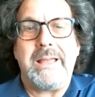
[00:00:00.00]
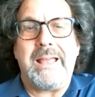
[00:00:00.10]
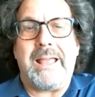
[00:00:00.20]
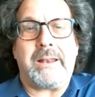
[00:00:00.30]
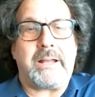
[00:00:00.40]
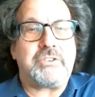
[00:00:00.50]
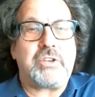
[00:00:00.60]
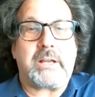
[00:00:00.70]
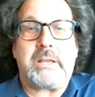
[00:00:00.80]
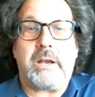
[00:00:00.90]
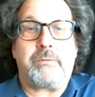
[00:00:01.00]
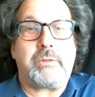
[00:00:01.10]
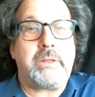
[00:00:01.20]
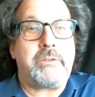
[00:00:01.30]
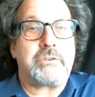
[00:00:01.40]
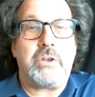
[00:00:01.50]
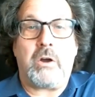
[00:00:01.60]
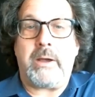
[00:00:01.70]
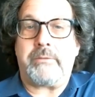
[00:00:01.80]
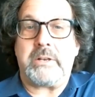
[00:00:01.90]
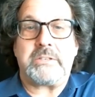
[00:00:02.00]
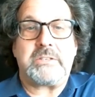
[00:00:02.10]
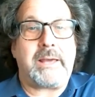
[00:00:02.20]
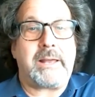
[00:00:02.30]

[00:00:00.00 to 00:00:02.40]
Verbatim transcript: and I checked carefully. There's no evidence of that.